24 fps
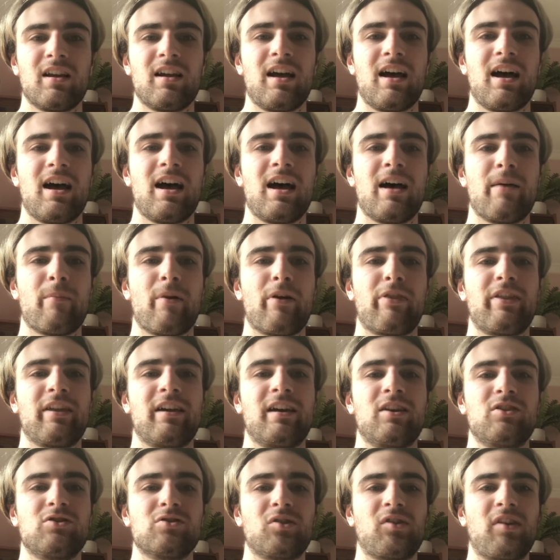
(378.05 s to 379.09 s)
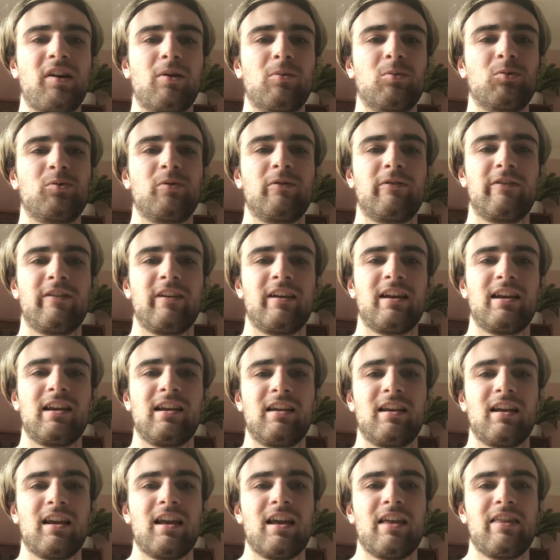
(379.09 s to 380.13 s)
I think it just helps with the
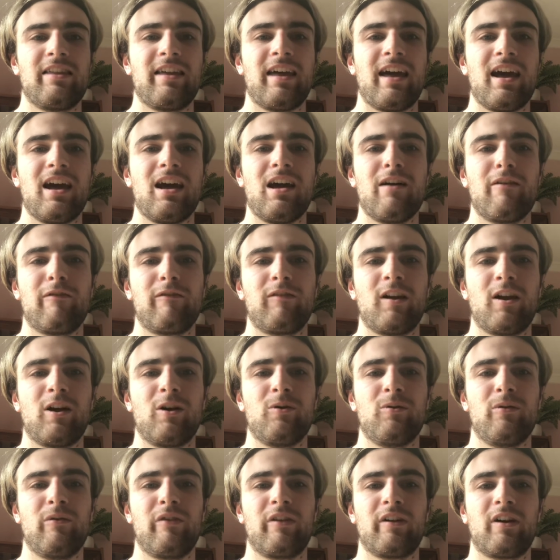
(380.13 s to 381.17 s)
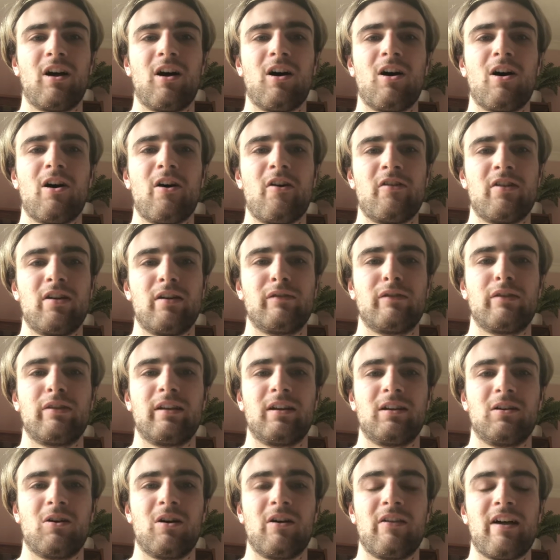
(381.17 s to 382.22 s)
airflow of the car and
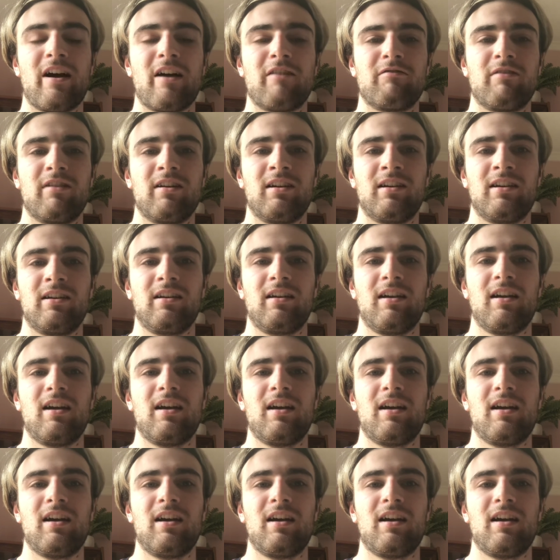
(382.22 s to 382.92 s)
everything like that really.